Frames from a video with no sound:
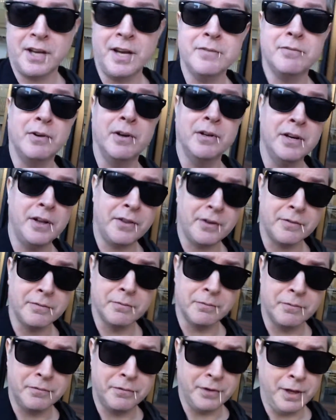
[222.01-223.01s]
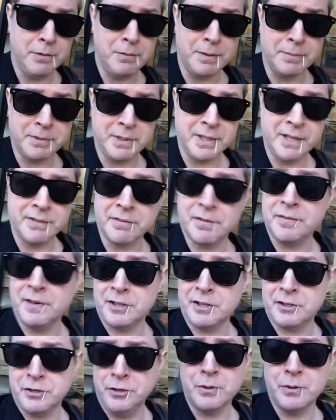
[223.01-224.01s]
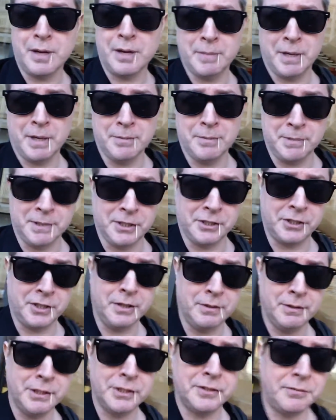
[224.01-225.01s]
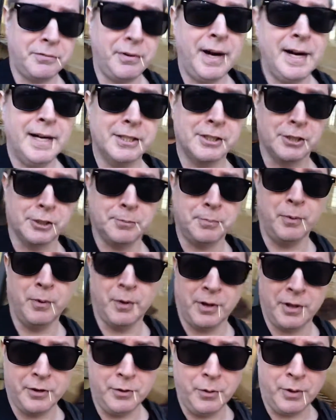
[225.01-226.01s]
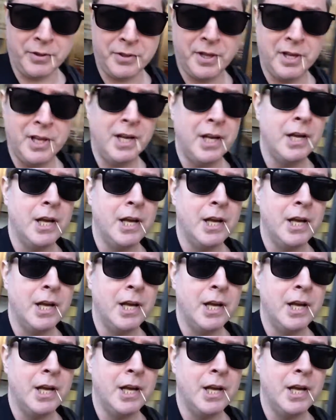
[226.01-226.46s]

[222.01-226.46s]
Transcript: I have another film, I believe, if not two, coming up in the series. Friday's The Spawn of the North.